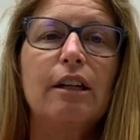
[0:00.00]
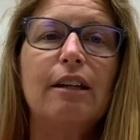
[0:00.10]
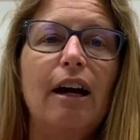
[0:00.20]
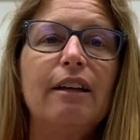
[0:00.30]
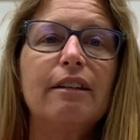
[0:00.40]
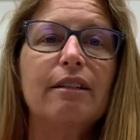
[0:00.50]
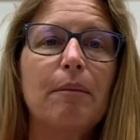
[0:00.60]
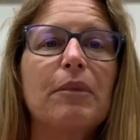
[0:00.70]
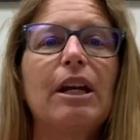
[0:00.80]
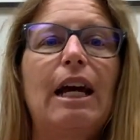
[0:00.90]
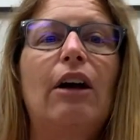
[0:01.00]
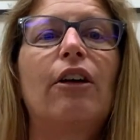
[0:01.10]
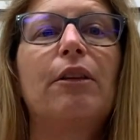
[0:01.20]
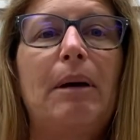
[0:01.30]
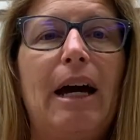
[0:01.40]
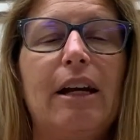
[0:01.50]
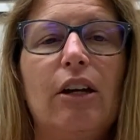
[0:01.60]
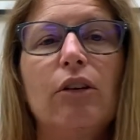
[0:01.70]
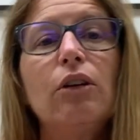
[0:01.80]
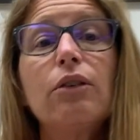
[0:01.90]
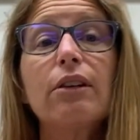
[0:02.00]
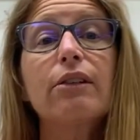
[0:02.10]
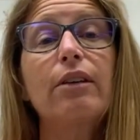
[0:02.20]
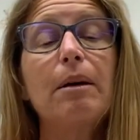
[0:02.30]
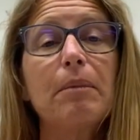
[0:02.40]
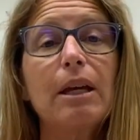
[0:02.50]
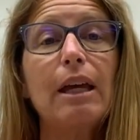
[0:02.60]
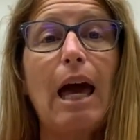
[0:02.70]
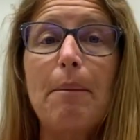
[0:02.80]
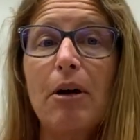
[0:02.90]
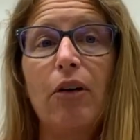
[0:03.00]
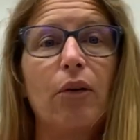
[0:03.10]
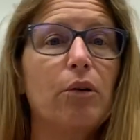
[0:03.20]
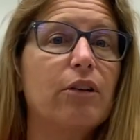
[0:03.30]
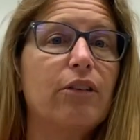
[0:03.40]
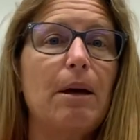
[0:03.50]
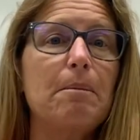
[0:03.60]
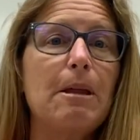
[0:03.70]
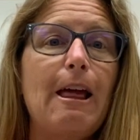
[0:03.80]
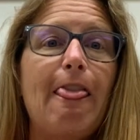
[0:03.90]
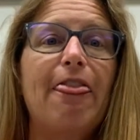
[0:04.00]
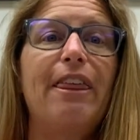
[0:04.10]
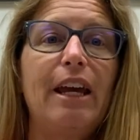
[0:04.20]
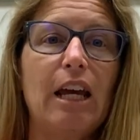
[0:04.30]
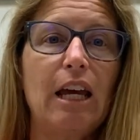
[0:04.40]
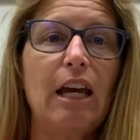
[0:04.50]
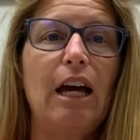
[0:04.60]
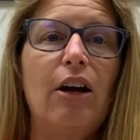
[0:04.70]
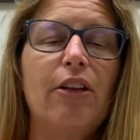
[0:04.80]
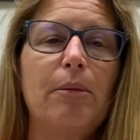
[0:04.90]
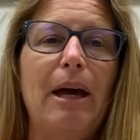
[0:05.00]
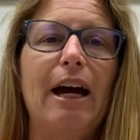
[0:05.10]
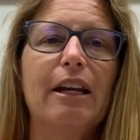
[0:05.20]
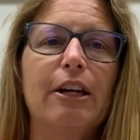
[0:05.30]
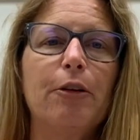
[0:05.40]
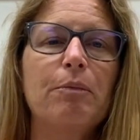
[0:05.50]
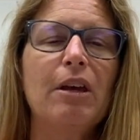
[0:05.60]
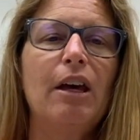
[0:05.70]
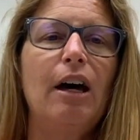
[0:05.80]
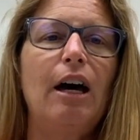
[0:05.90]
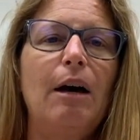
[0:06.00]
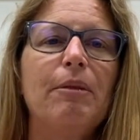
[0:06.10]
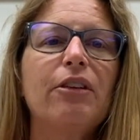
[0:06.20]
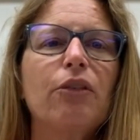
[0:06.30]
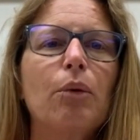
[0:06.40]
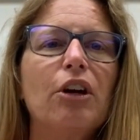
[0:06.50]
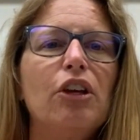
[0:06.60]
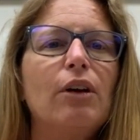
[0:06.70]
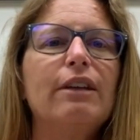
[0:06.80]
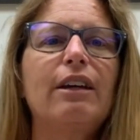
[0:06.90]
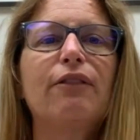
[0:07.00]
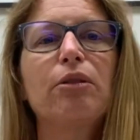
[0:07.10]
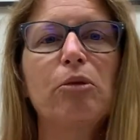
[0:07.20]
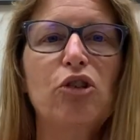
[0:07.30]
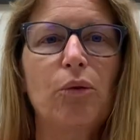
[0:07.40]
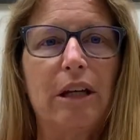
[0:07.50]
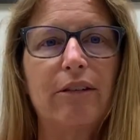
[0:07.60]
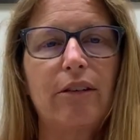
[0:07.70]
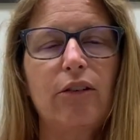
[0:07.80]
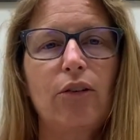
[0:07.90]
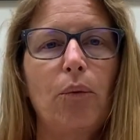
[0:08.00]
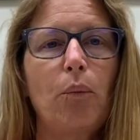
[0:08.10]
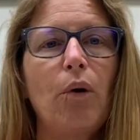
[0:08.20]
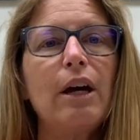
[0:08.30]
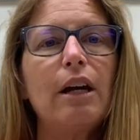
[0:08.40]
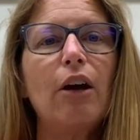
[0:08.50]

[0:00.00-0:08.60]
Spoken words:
does something out on the patio, uses some chemical or something out on the patio. This is where you guys have some choice. So what